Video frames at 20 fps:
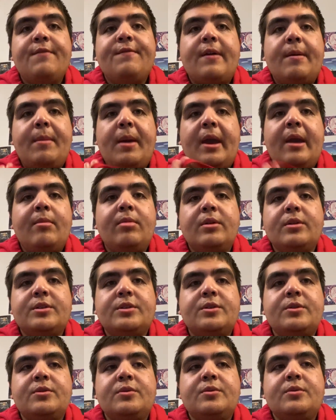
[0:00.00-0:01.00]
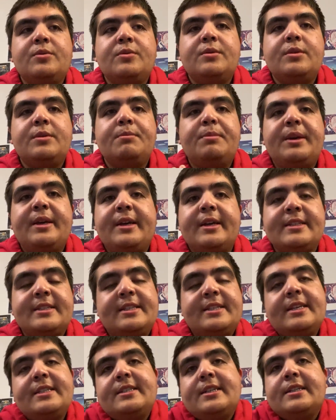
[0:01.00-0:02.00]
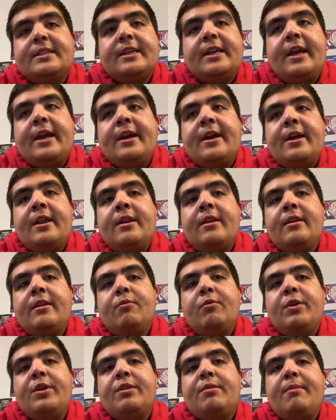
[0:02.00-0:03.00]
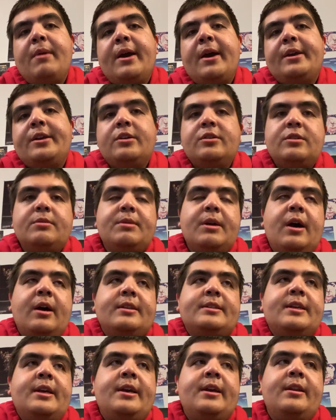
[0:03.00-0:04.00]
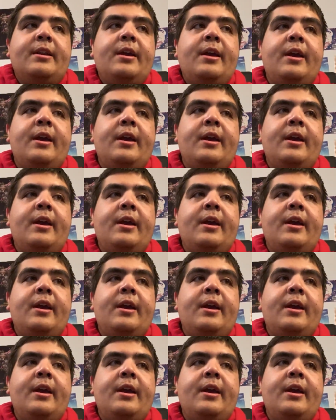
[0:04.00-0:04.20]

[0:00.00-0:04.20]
I'm able to be consistent again with my YouTube content,